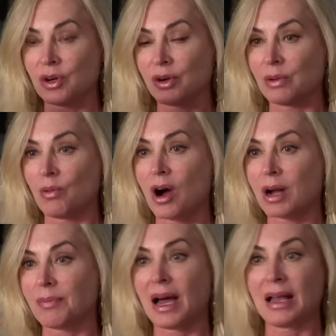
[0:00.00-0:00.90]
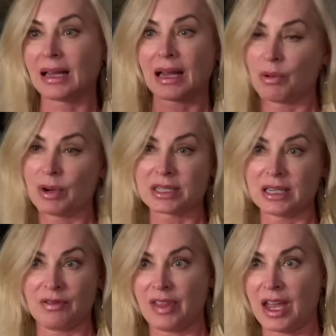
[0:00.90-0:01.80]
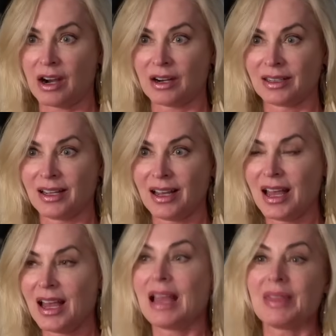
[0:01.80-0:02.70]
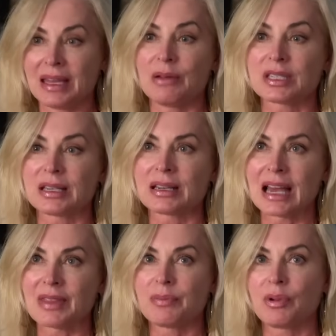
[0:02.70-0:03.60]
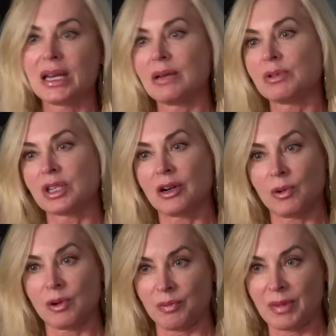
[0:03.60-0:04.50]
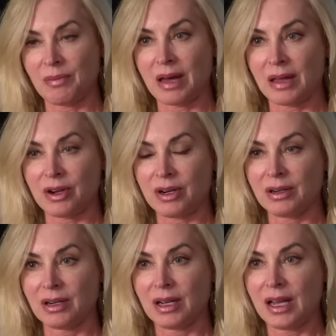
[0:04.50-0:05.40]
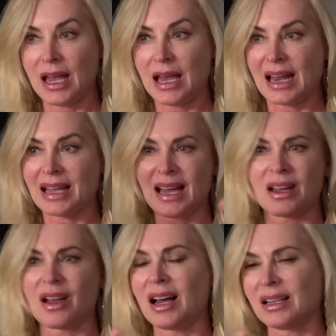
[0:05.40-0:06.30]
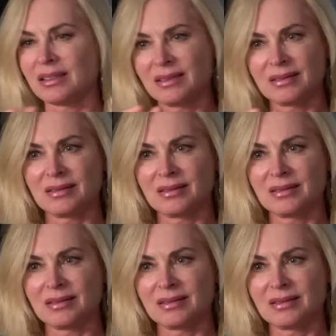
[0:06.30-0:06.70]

door, and walk by like I wasn't even there. At that point, he was arguing with my mother, and I kind of got,